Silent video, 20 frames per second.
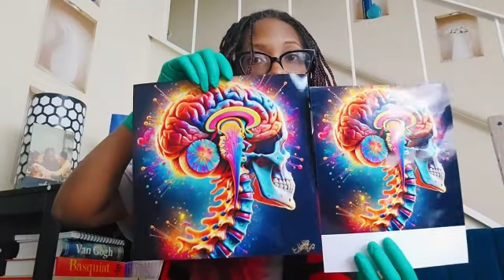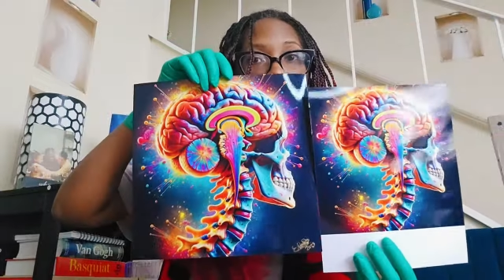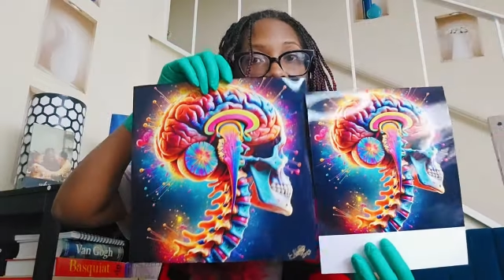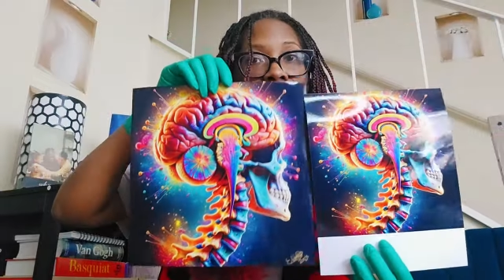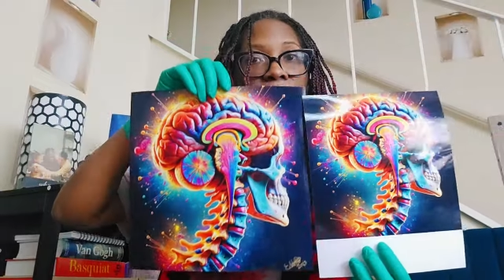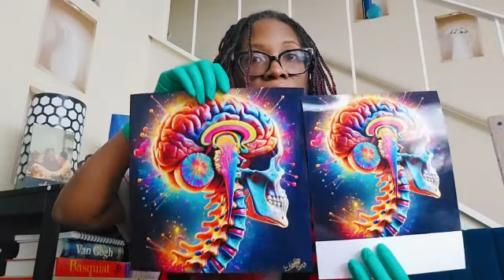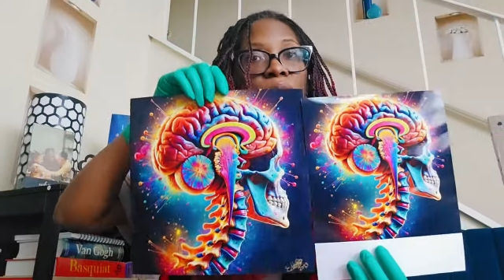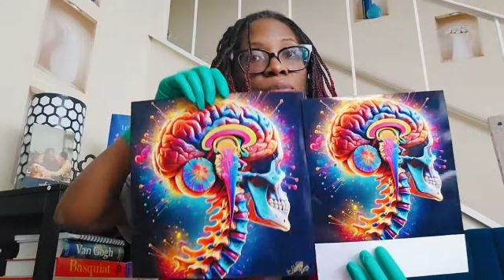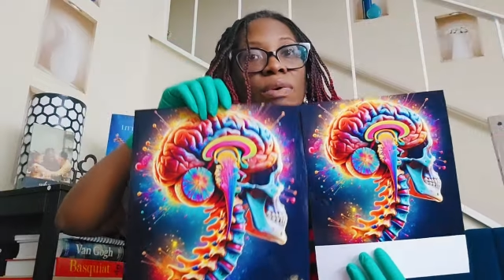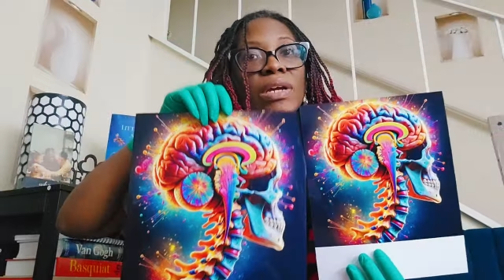I
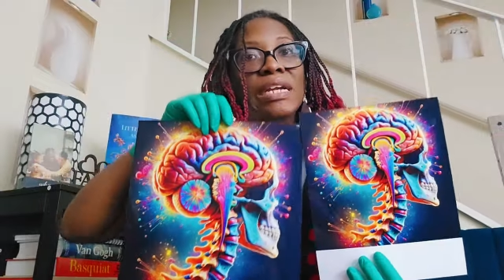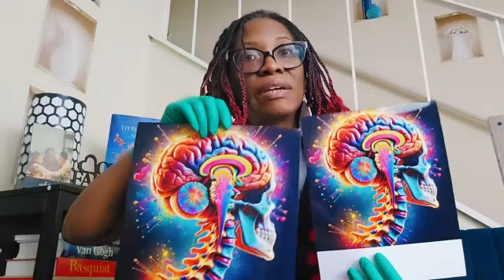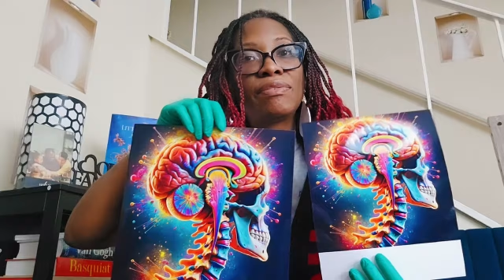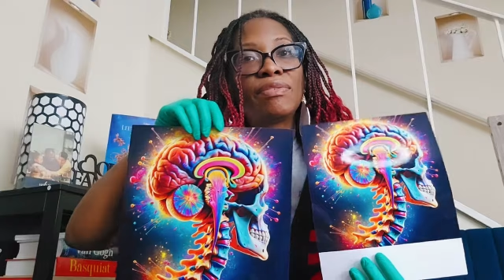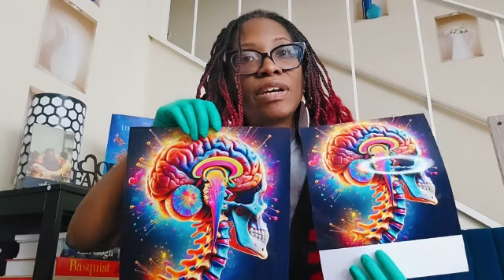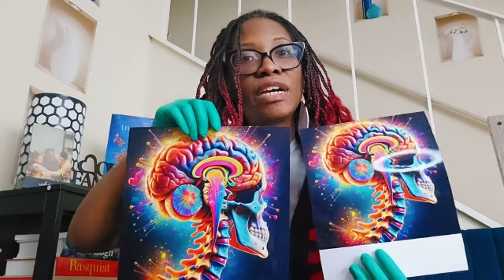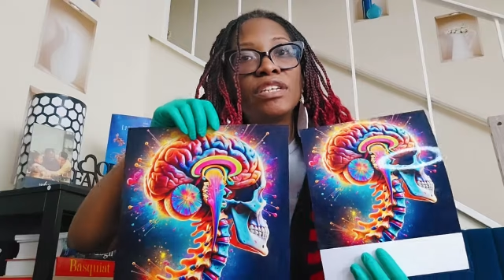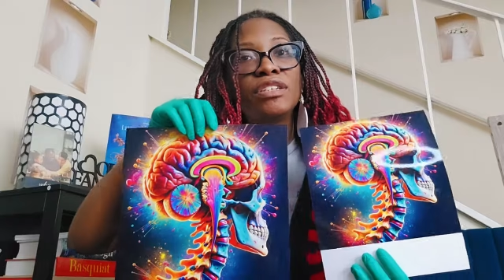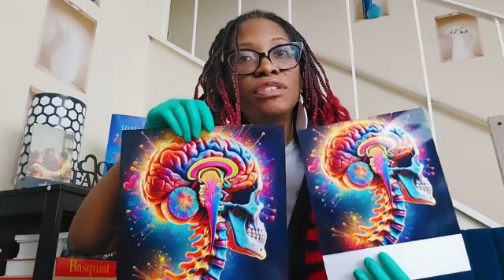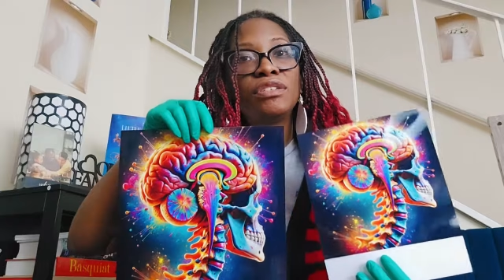need
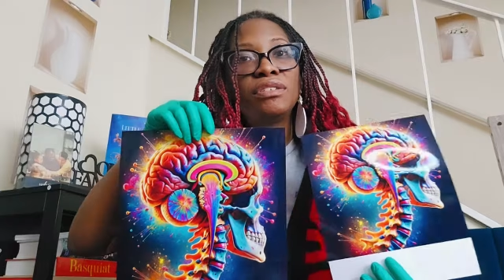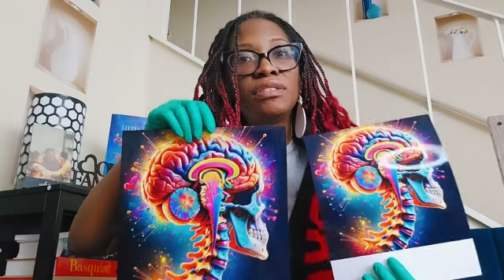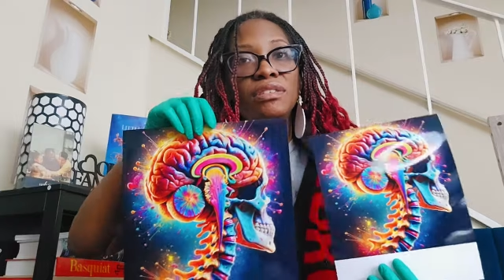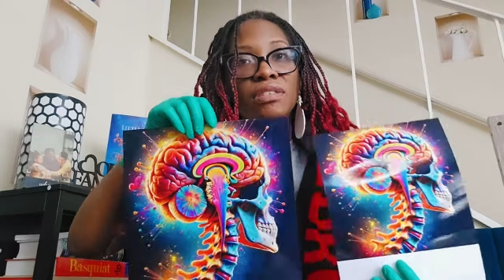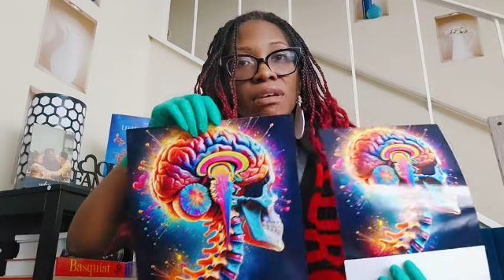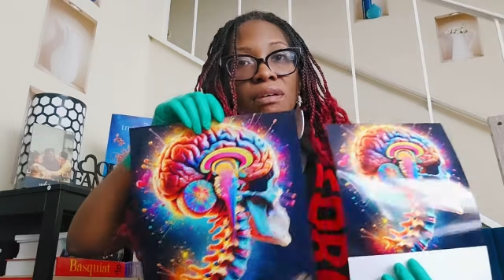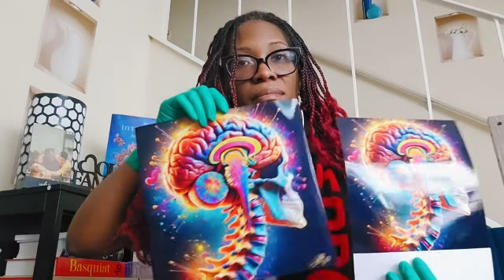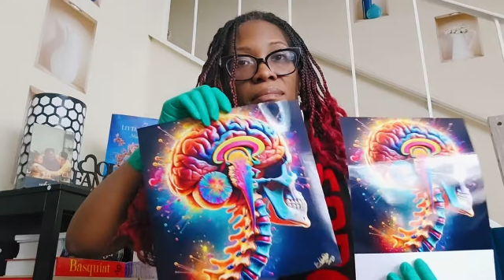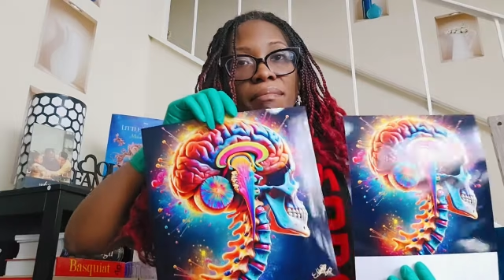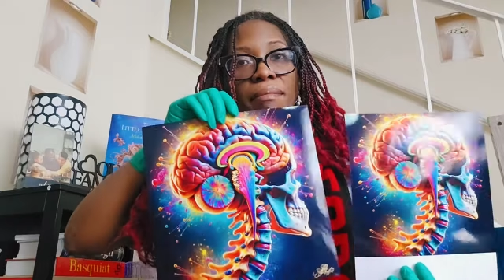whatever I use
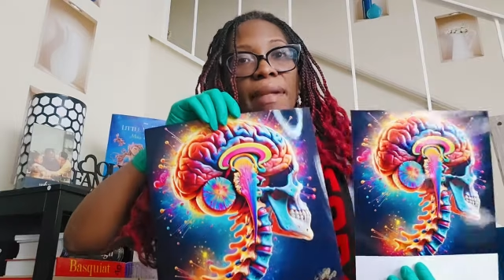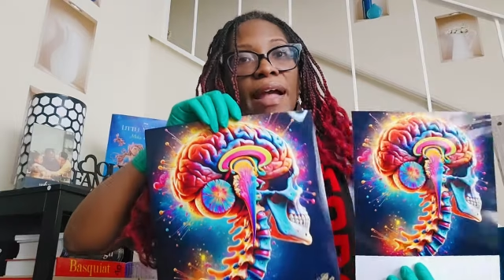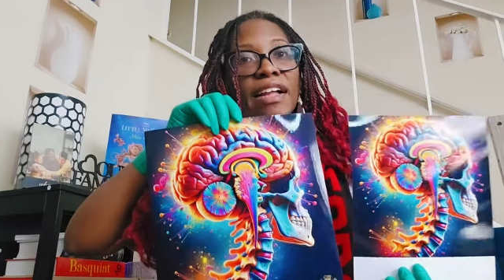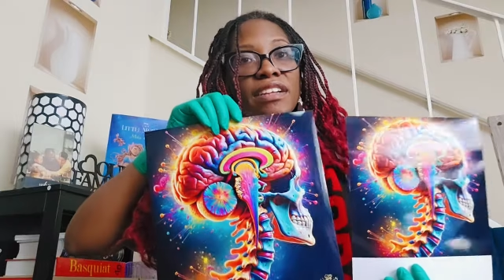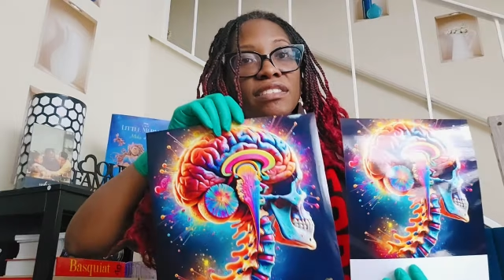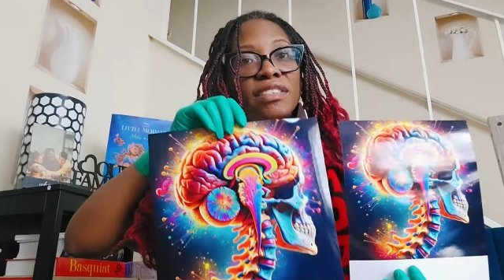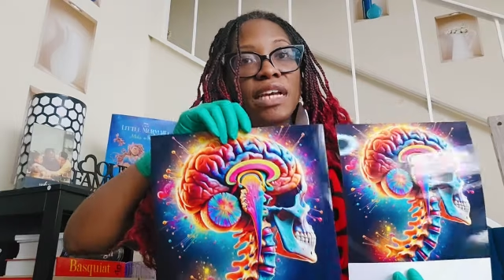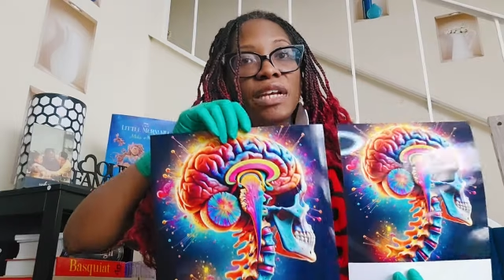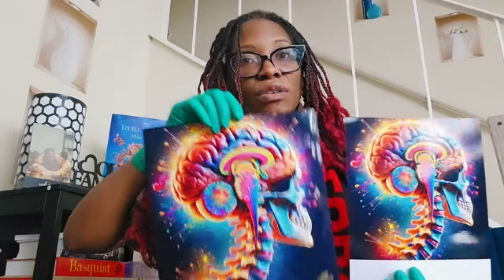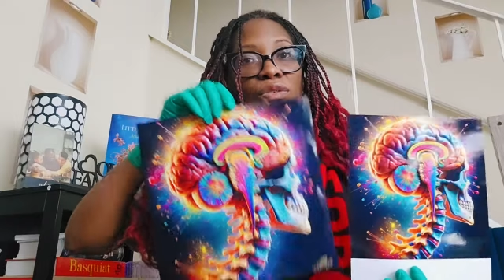to
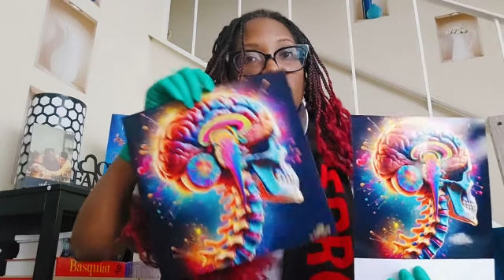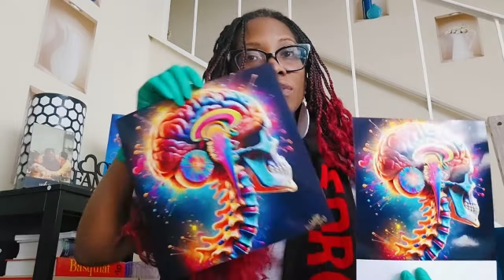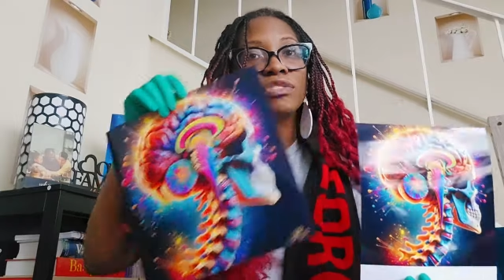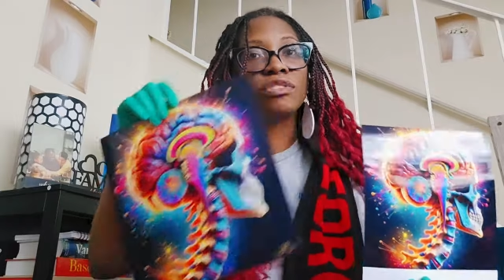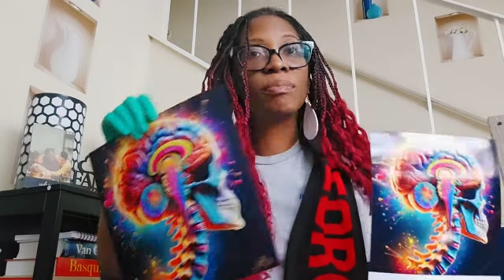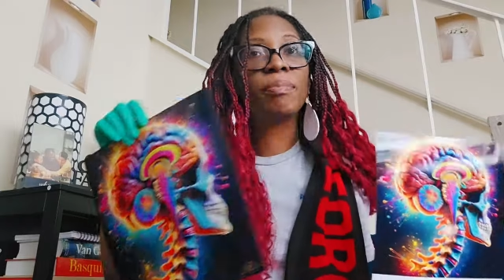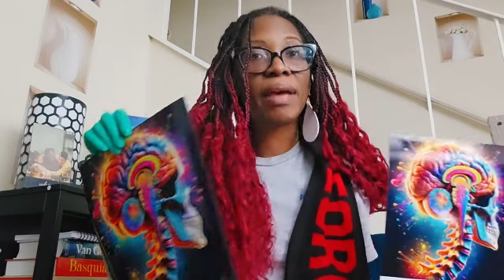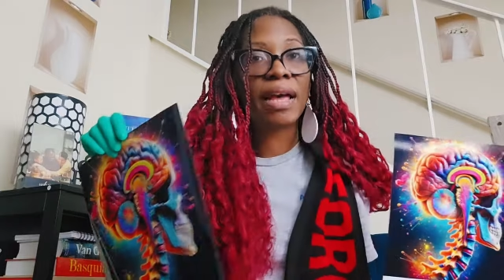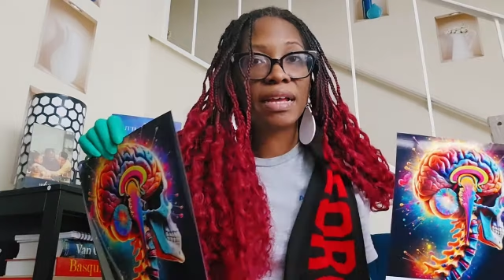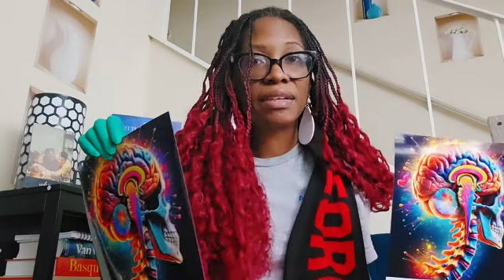match that or
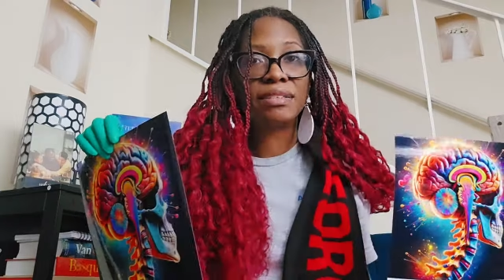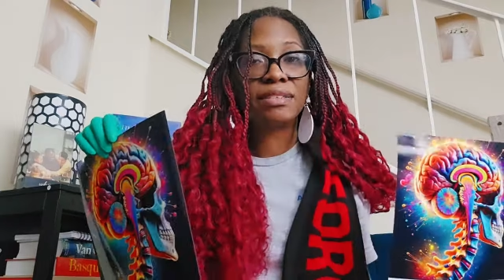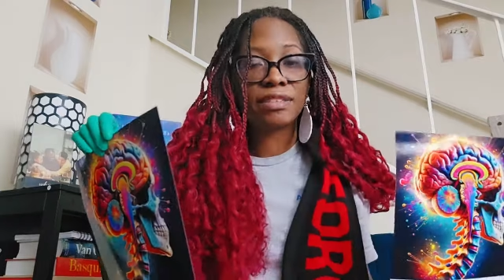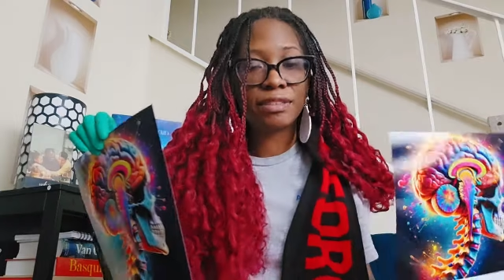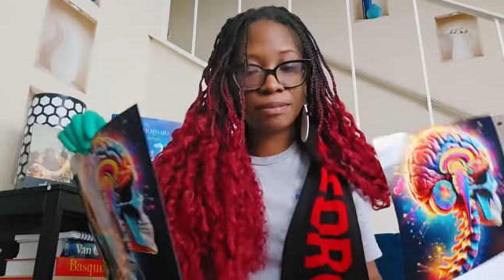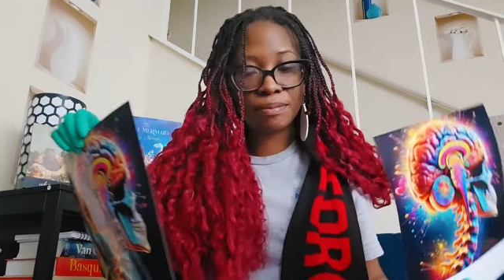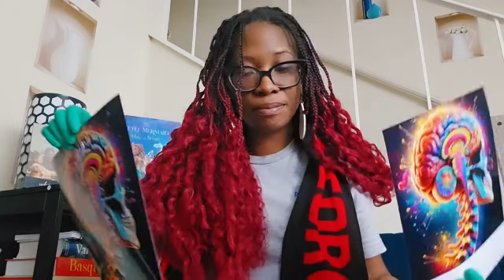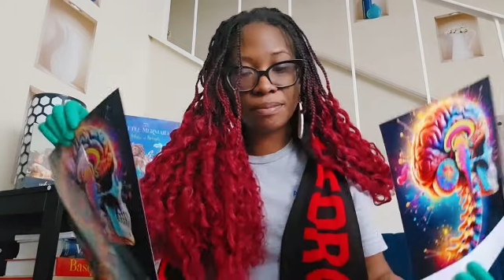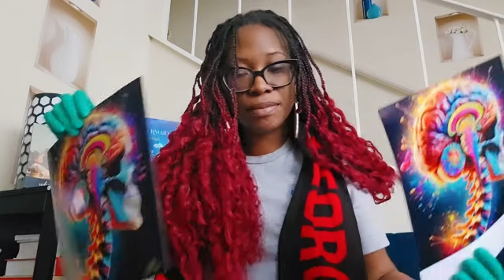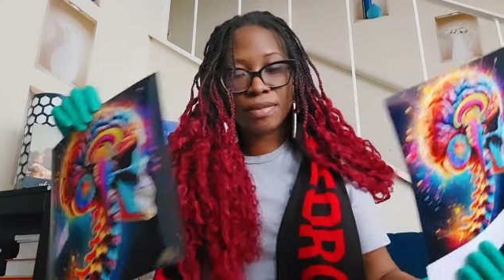surpass it.